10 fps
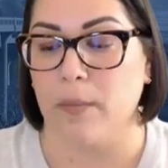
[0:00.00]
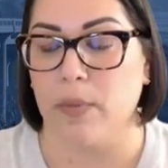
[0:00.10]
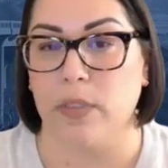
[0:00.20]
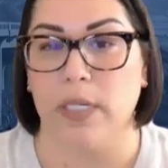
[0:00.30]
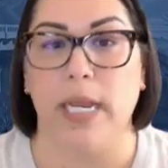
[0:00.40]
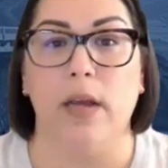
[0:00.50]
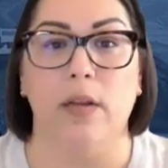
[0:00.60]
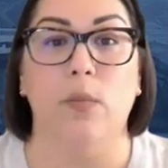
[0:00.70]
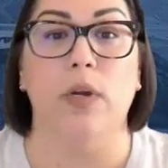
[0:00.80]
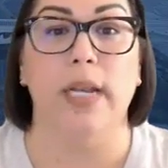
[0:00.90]
building out
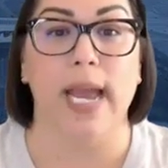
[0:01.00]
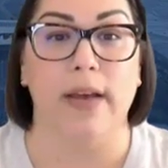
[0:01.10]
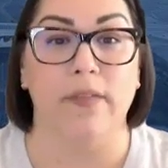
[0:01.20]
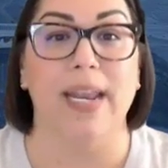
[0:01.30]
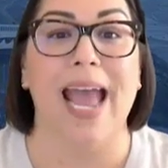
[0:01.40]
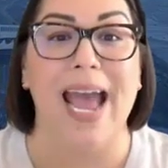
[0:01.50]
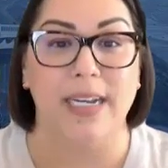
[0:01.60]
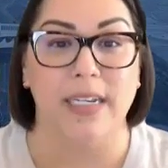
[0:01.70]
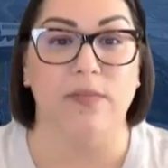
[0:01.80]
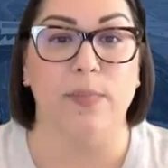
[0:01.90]
and we're going to have it
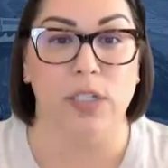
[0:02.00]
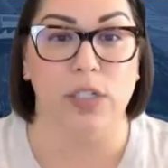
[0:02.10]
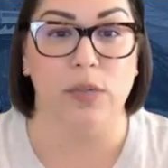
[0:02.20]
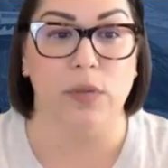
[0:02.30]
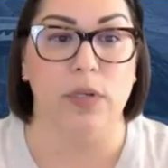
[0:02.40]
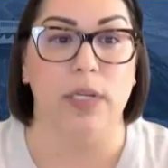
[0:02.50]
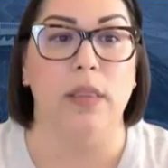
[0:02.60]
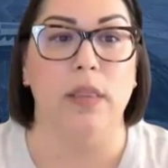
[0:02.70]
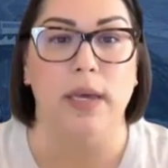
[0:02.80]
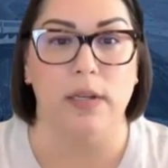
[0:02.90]
active by June
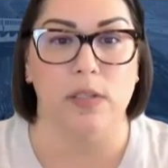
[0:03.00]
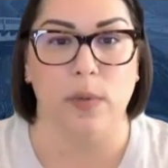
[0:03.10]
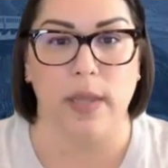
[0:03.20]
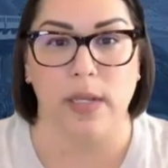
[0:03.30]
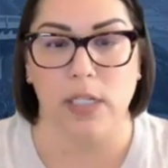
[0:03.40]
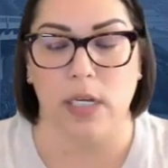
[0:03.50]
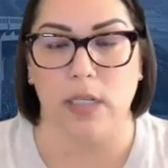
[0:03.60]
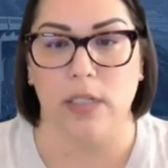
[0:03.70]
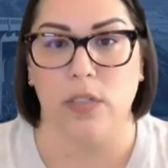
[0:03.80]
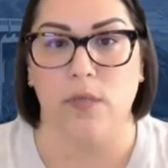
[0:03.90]
30th, that is what that
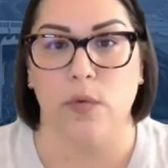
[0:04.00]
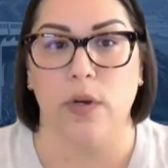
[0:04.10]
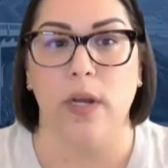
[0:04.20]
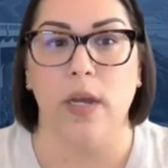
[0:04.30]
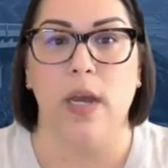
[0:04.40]
challenge is for.